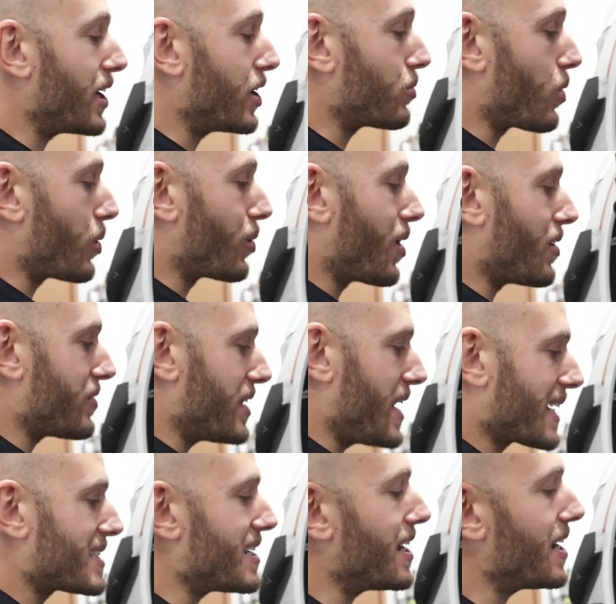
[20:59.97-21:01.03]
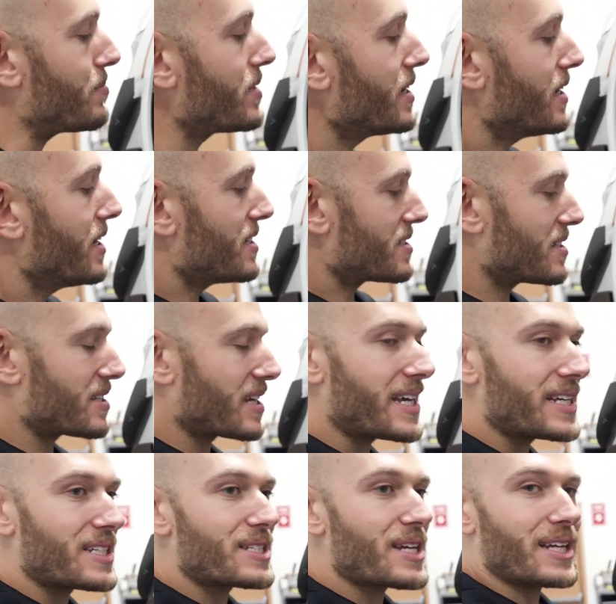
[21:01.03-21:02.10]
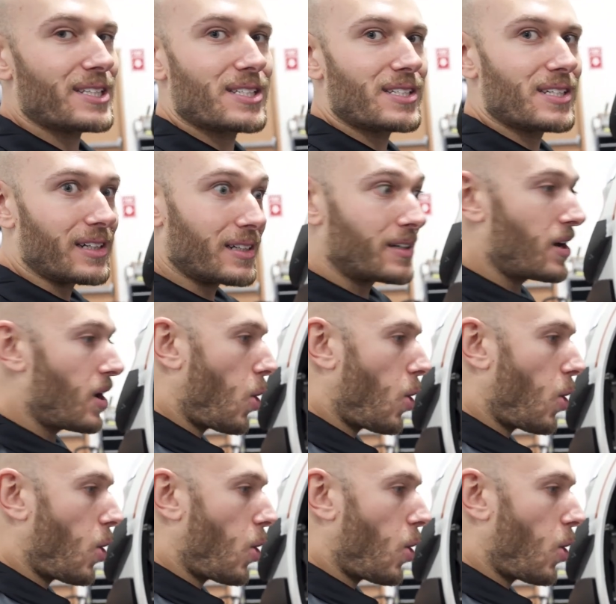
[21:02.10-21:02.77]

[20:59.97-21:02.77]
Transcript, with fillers: get your rotor off the next time, since heat tends to